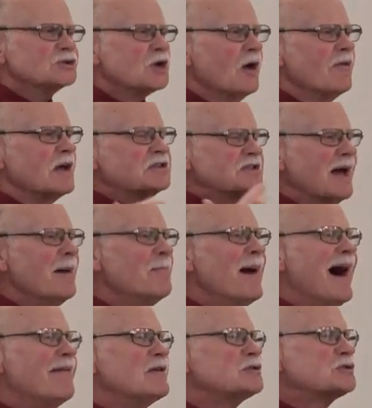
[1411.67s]
So that
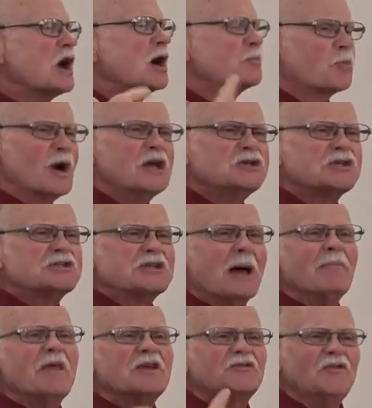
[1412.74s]
somebody that starts preaching
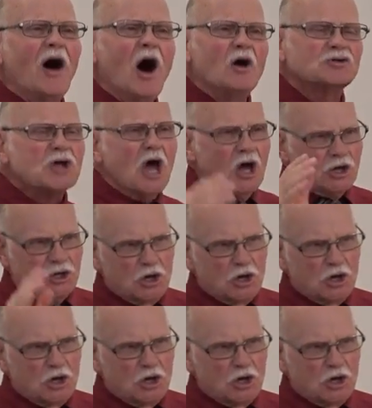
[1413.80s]
something that's false,